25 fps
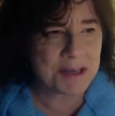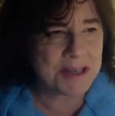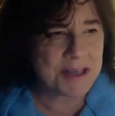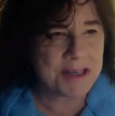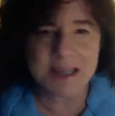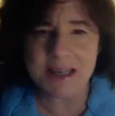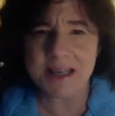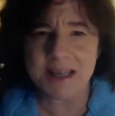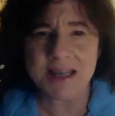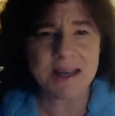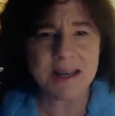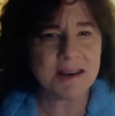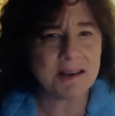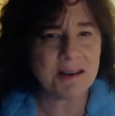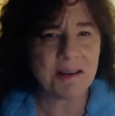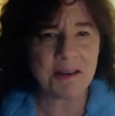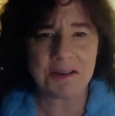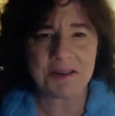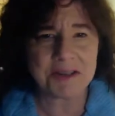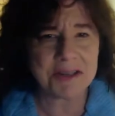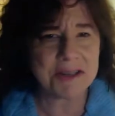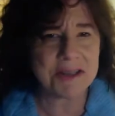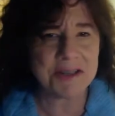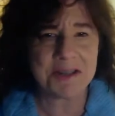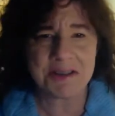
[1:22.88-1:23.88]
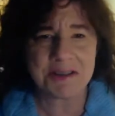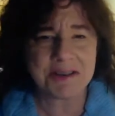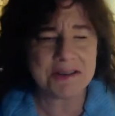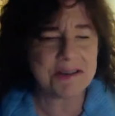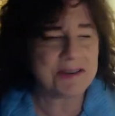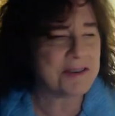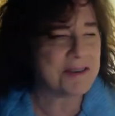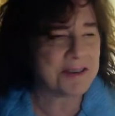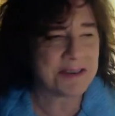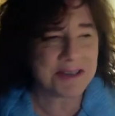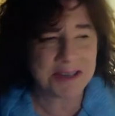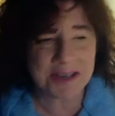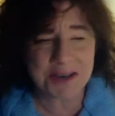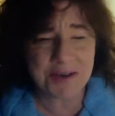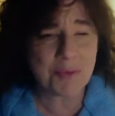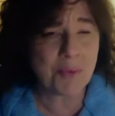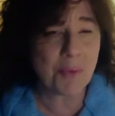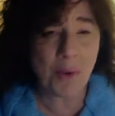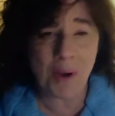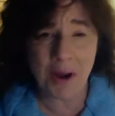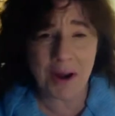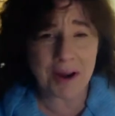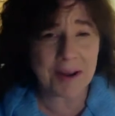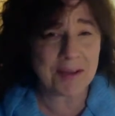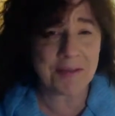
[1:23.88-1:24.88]
didn't
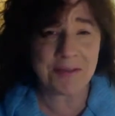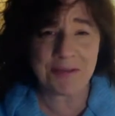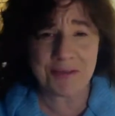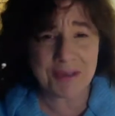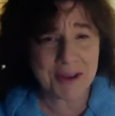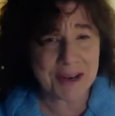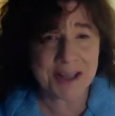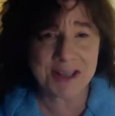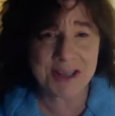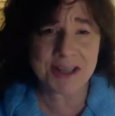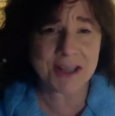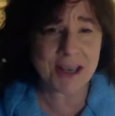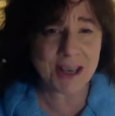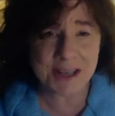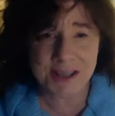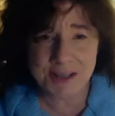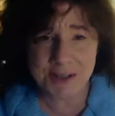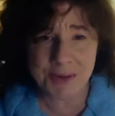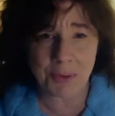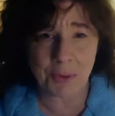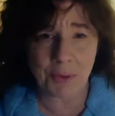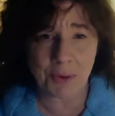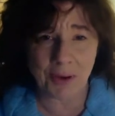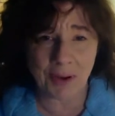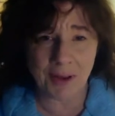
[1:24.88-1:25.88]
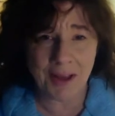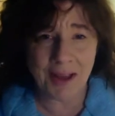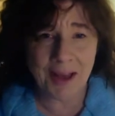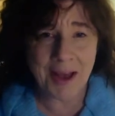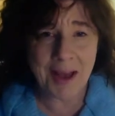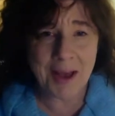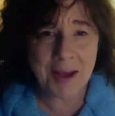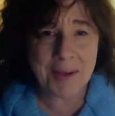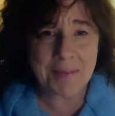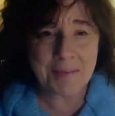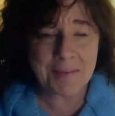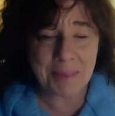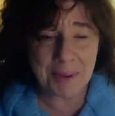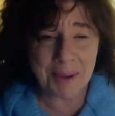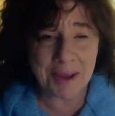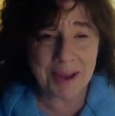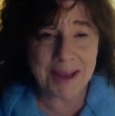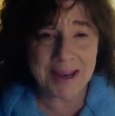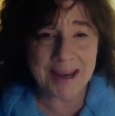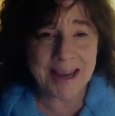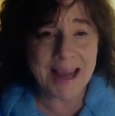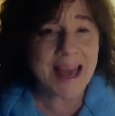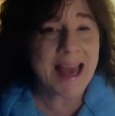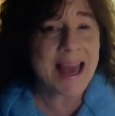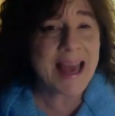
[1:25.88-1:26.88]
want to finish high school,
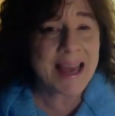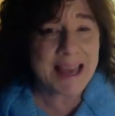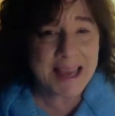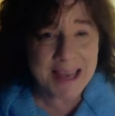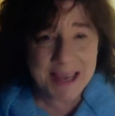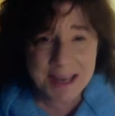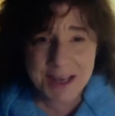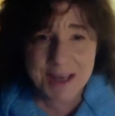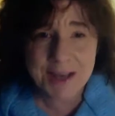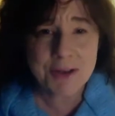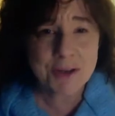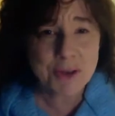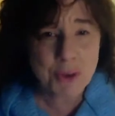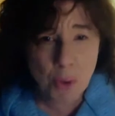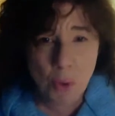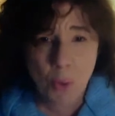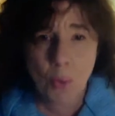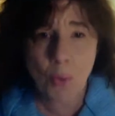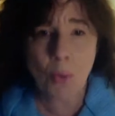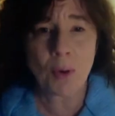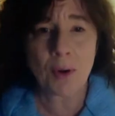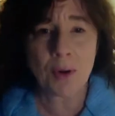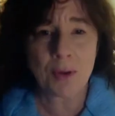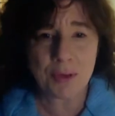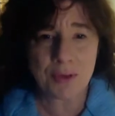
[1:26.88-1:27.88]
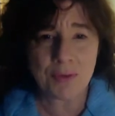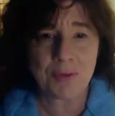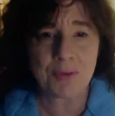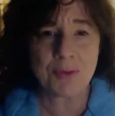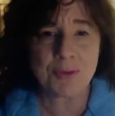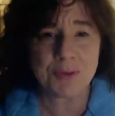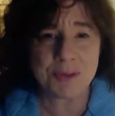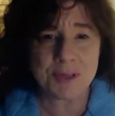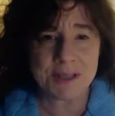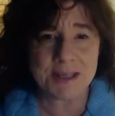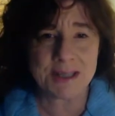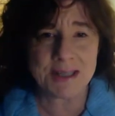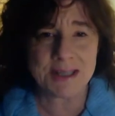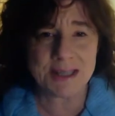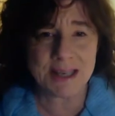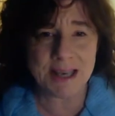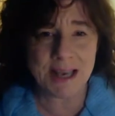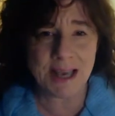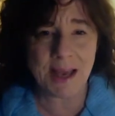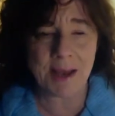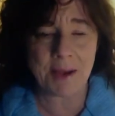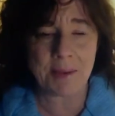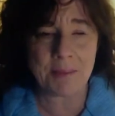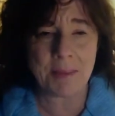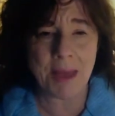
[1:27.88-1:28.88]
but he tore through
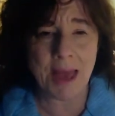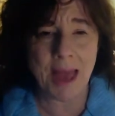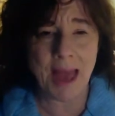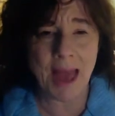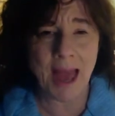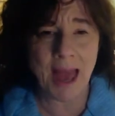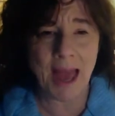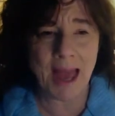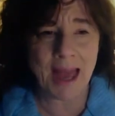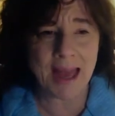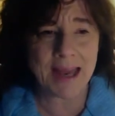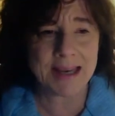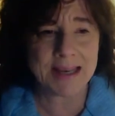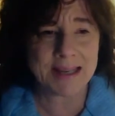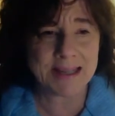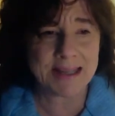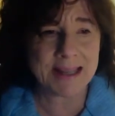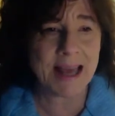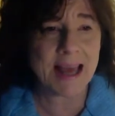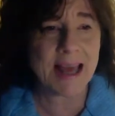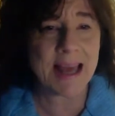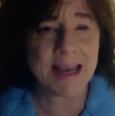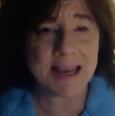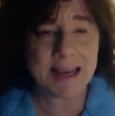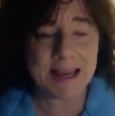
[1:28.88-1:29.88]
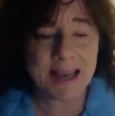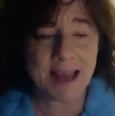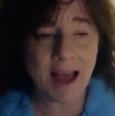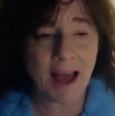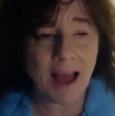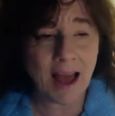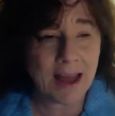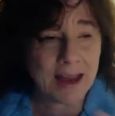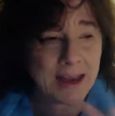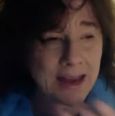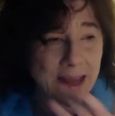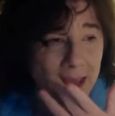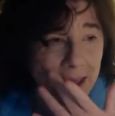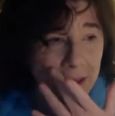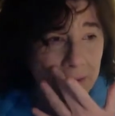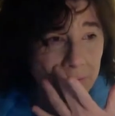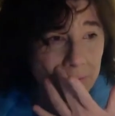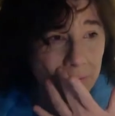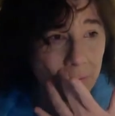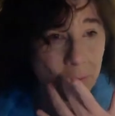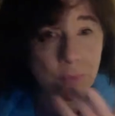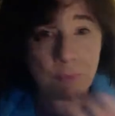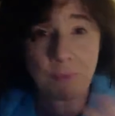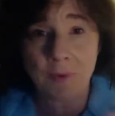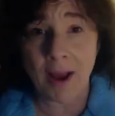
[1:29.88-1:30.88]
CCM and then got a
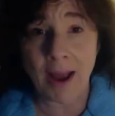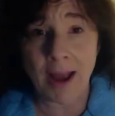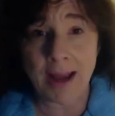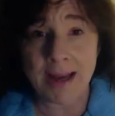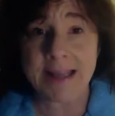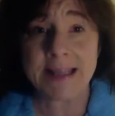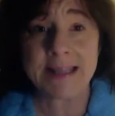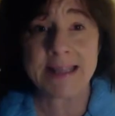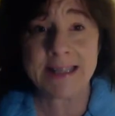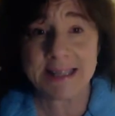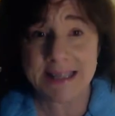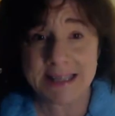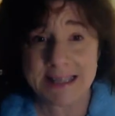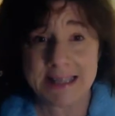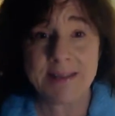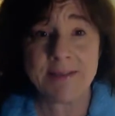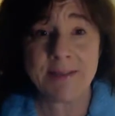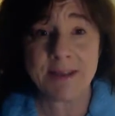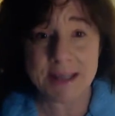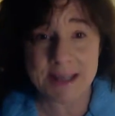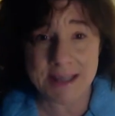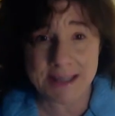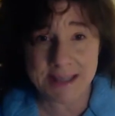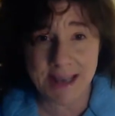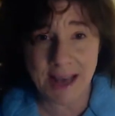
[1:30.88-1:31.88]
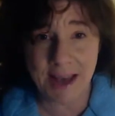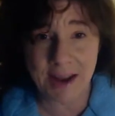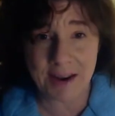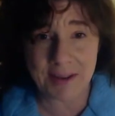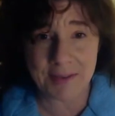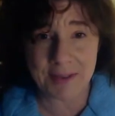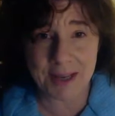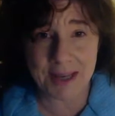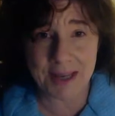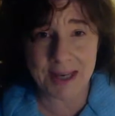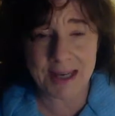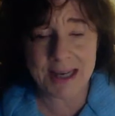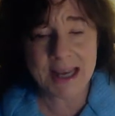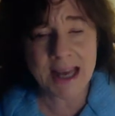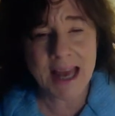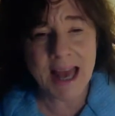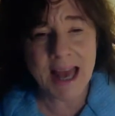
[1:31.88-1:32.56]
full ride at Stevens out of it.